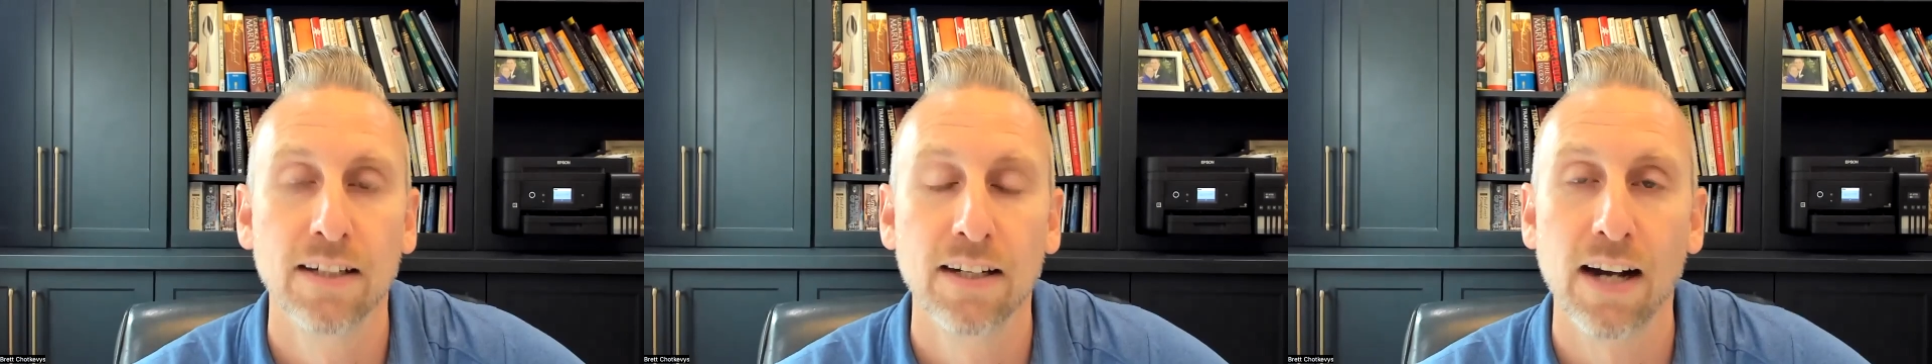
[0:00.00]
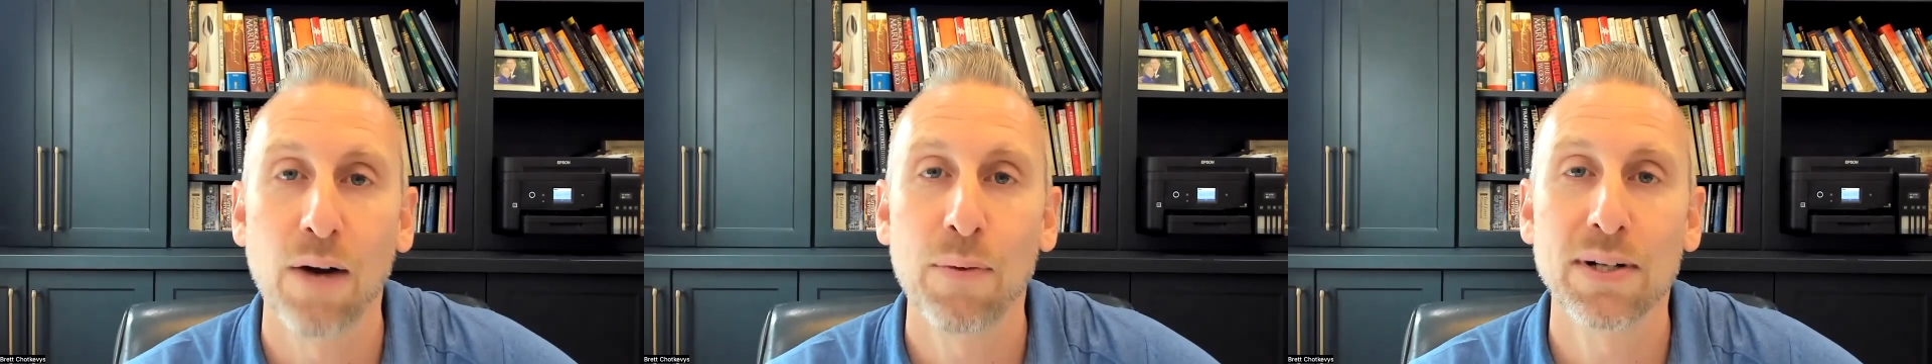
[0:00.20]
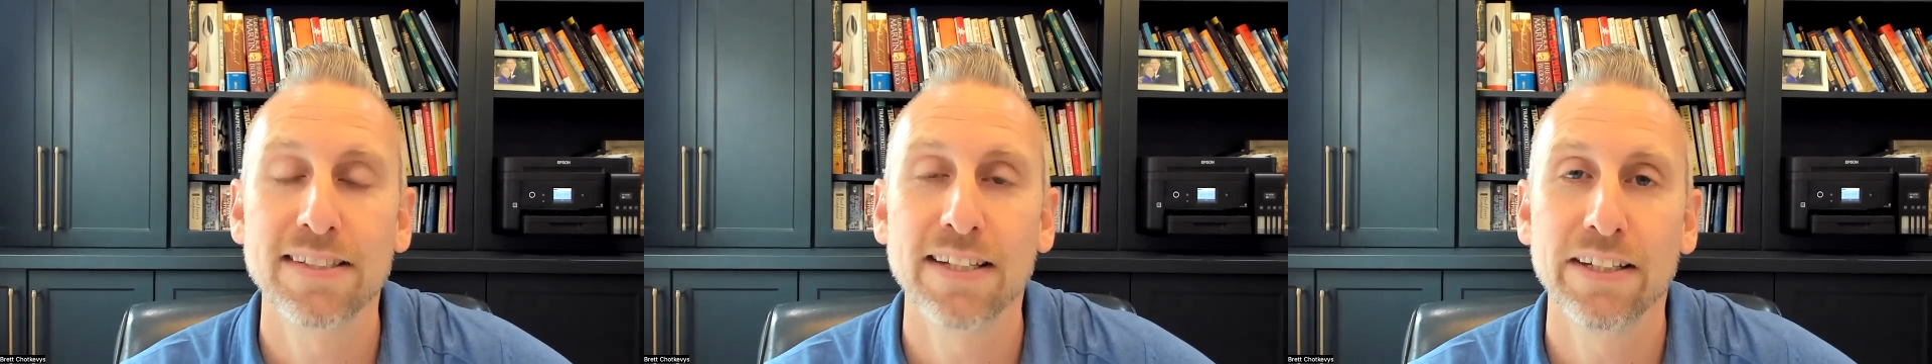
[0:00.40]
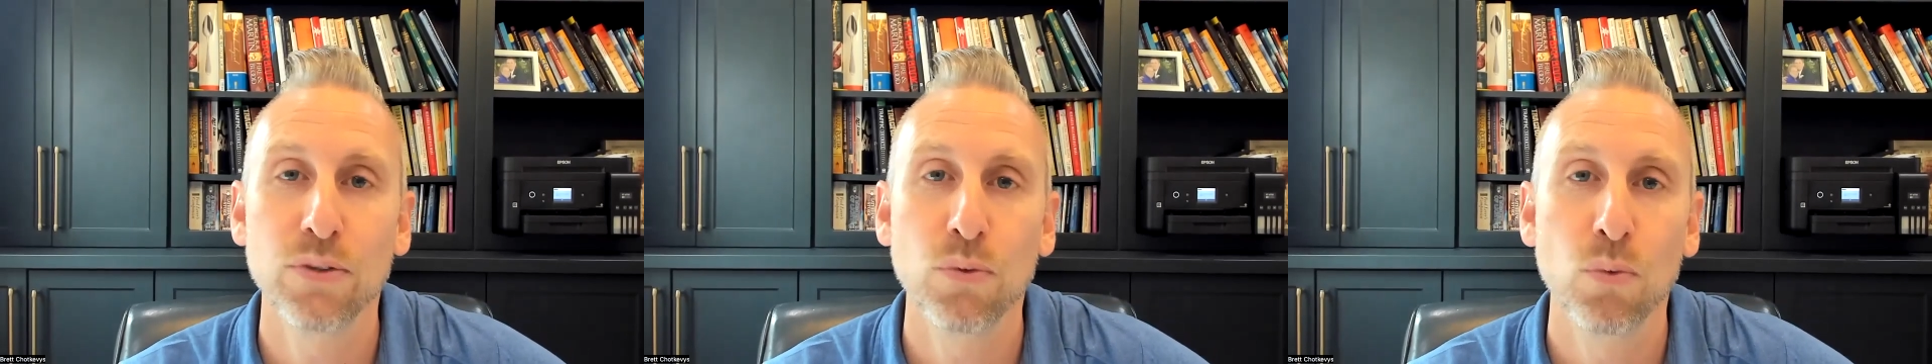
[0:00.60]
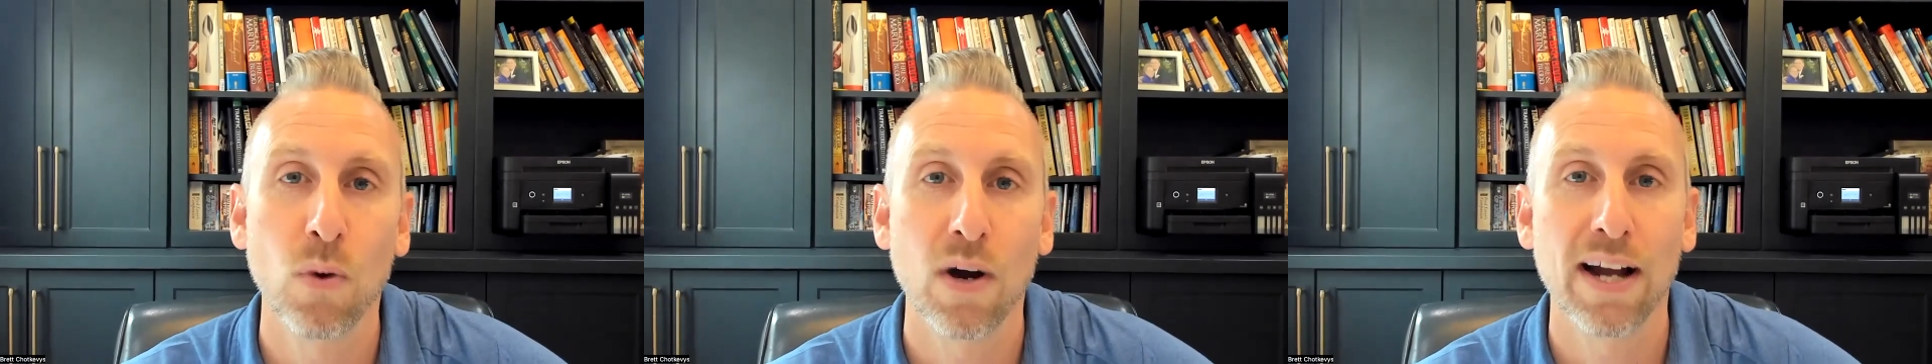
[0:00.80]
I want to tell you
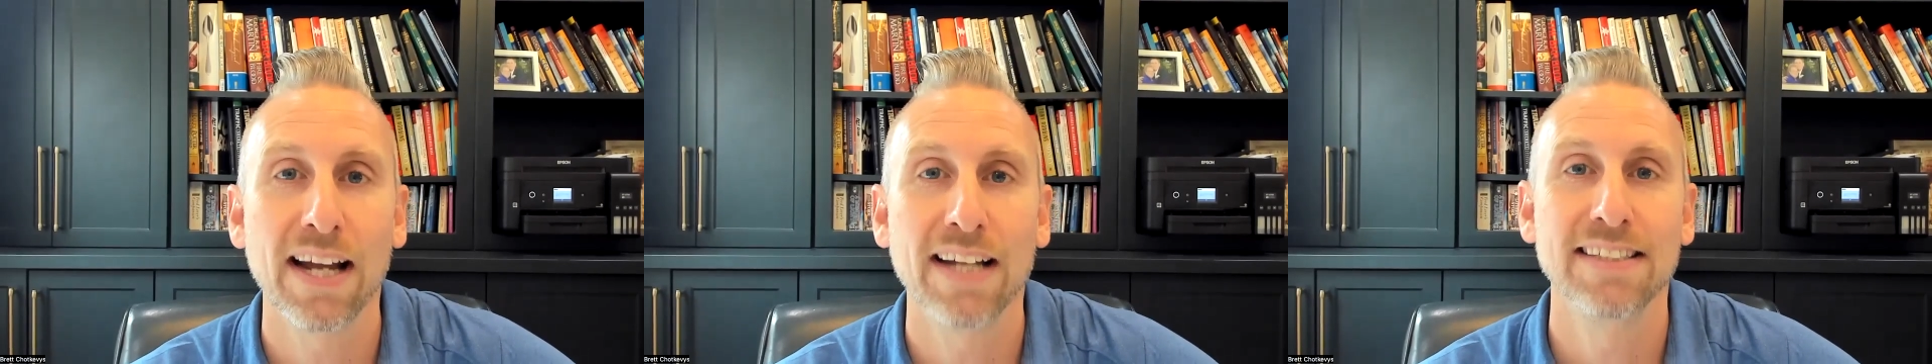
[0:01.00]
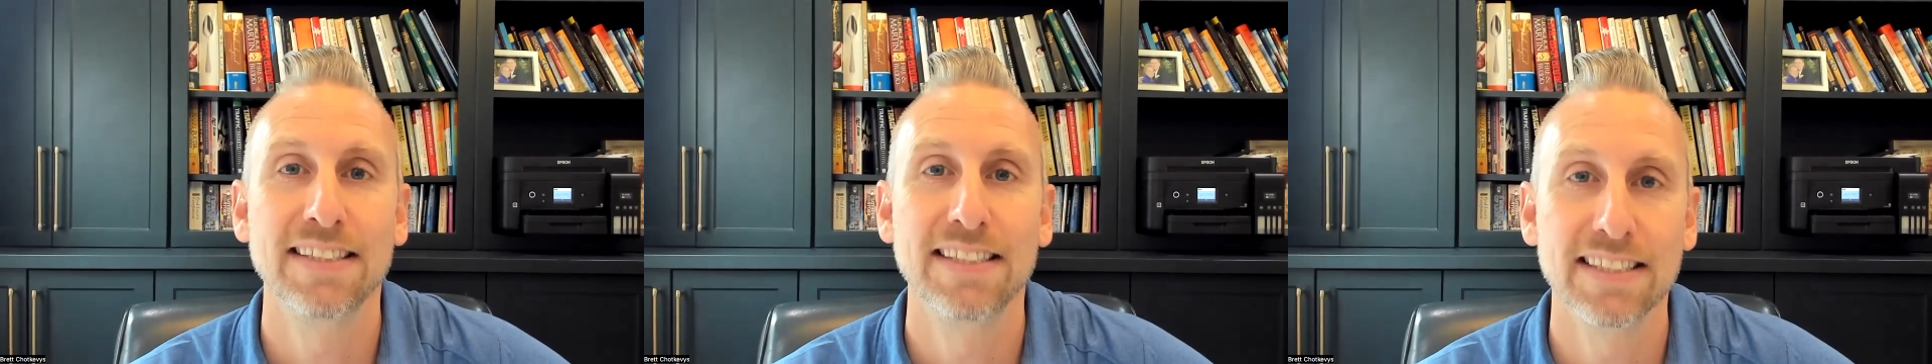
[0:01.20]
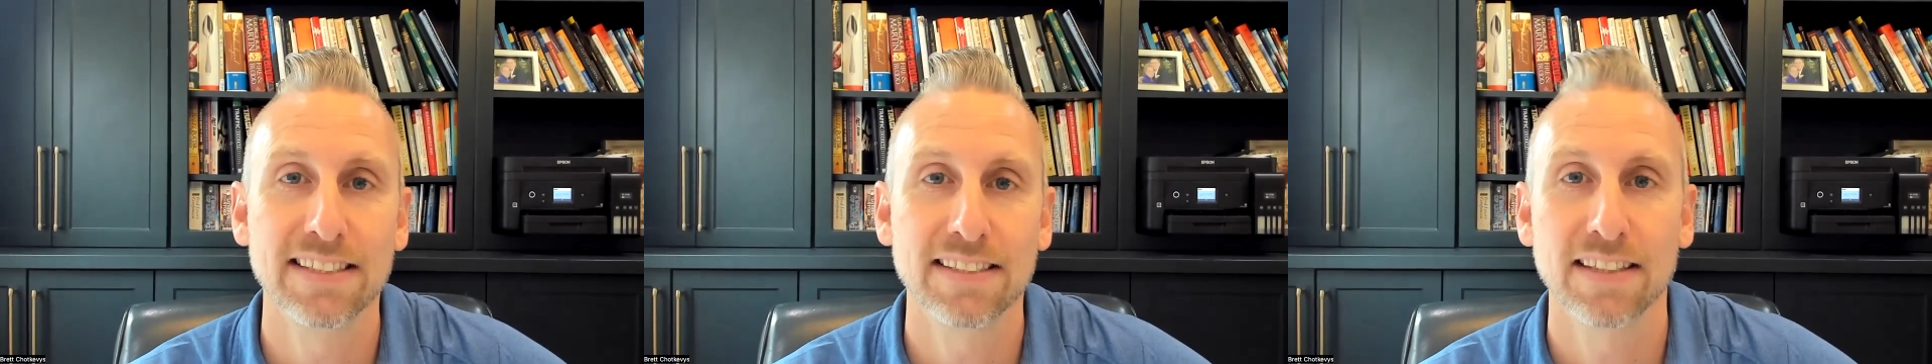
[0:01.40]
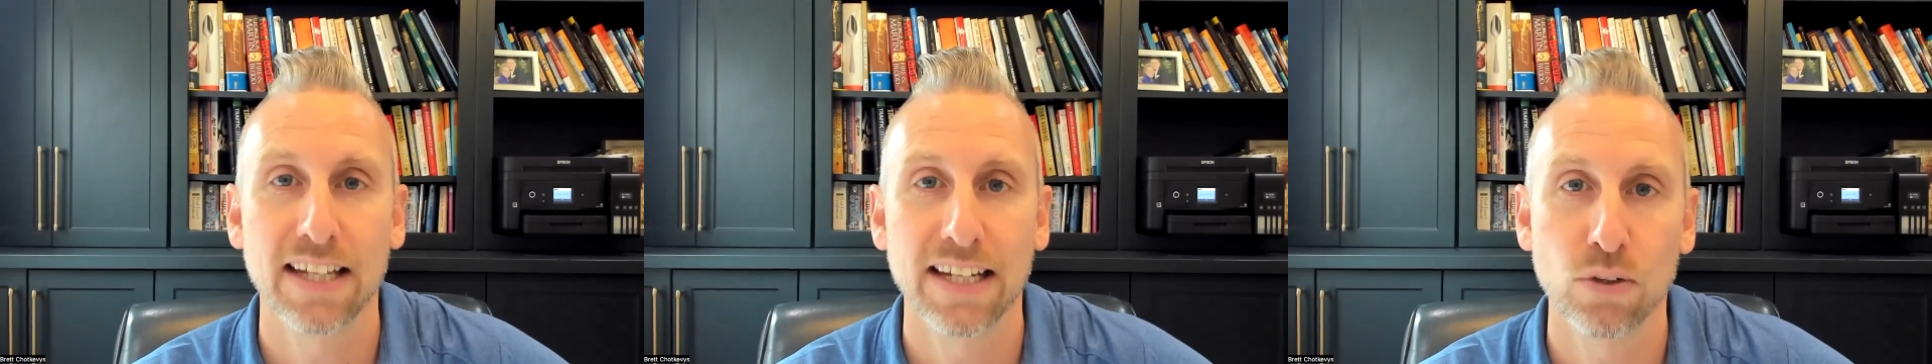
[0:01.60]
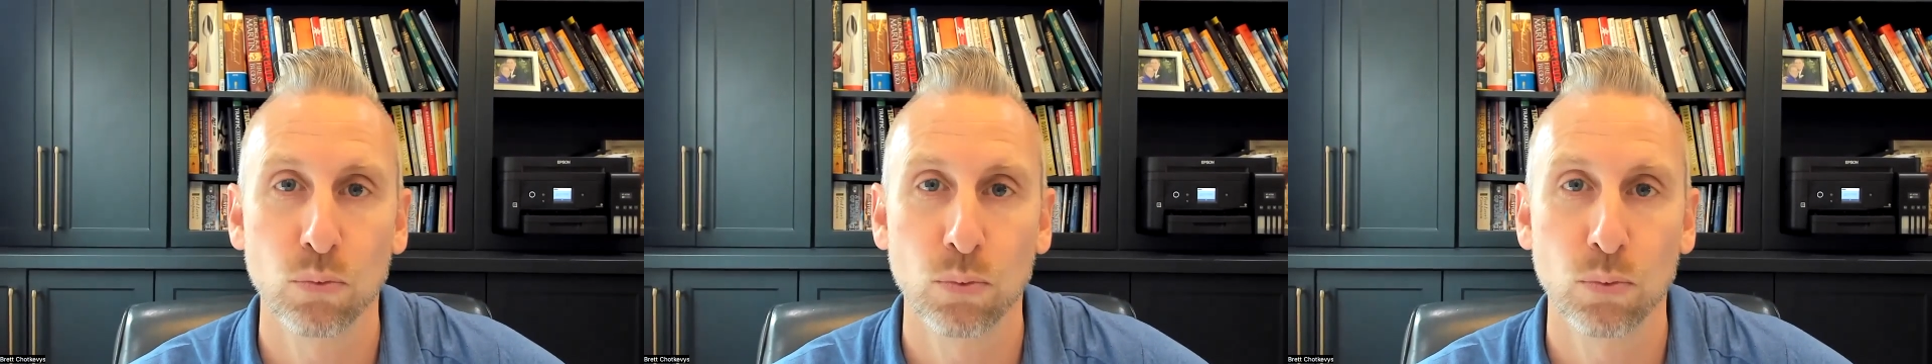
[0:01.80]
why I dislike